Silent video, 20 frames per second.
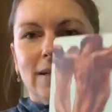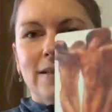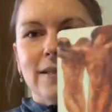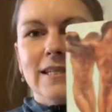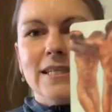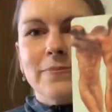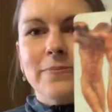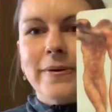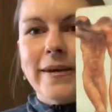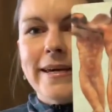
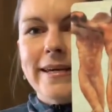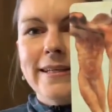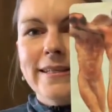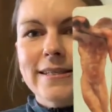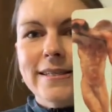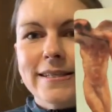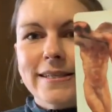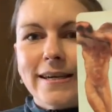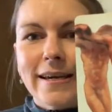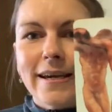This
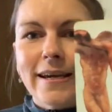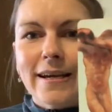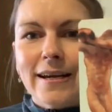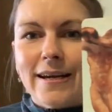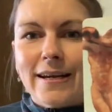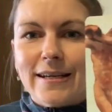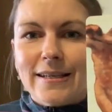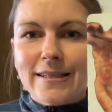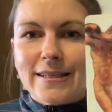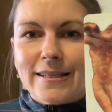
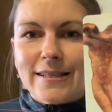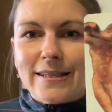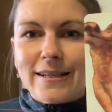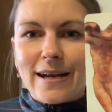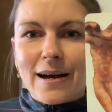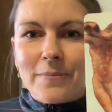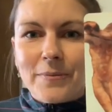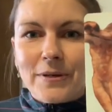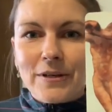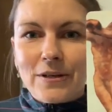painting I did
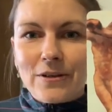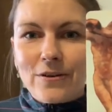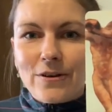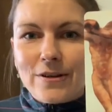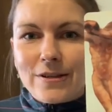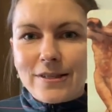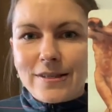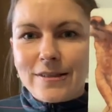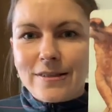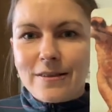come
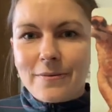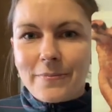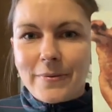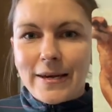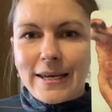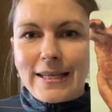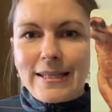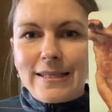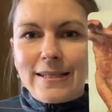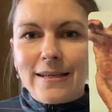across. The
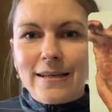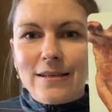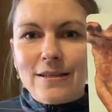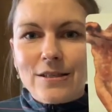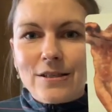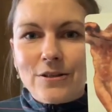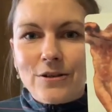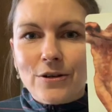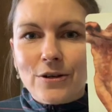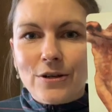painting
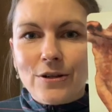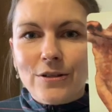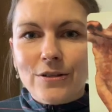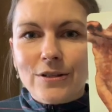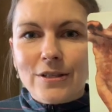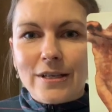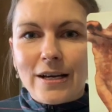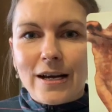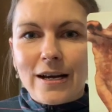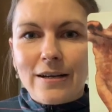is
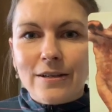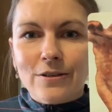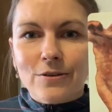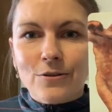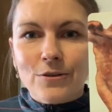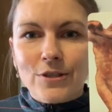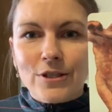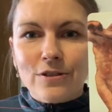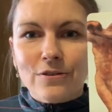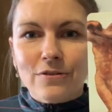called
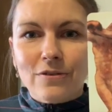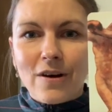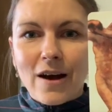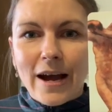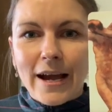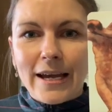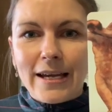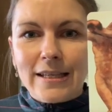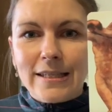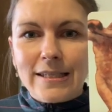
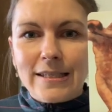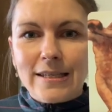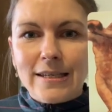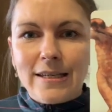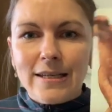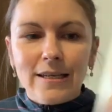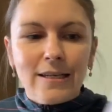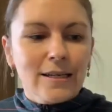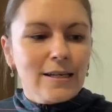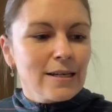Crucified,
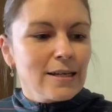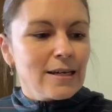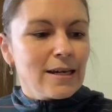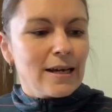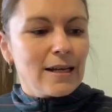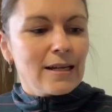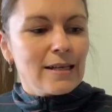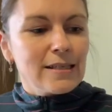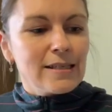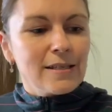
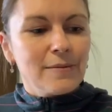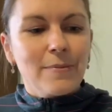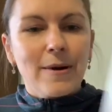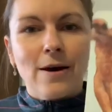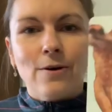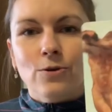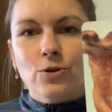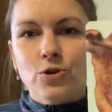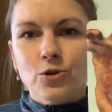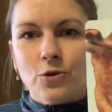and it's
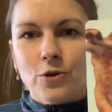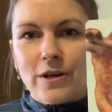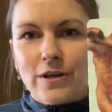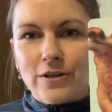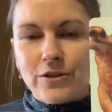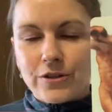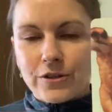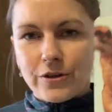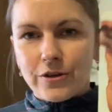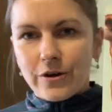about joy
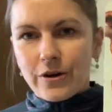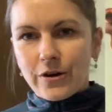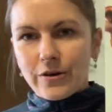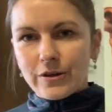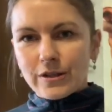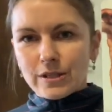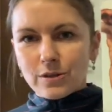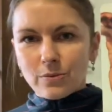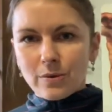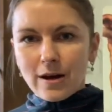and
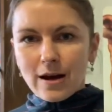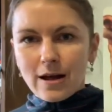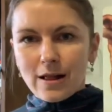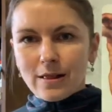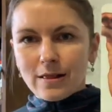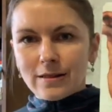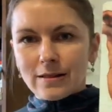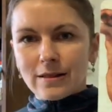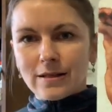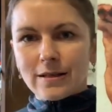sorrow as
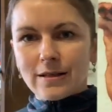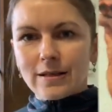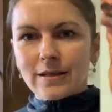well.